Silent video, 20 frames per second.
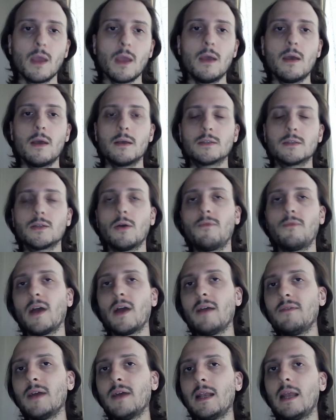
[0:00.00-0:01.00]
So for
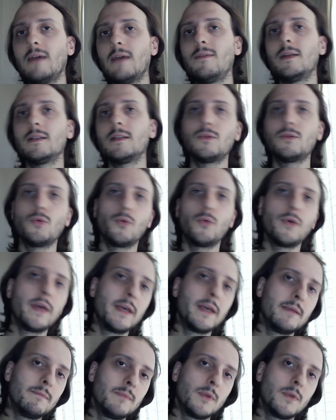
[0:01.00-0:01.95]
every level that you win,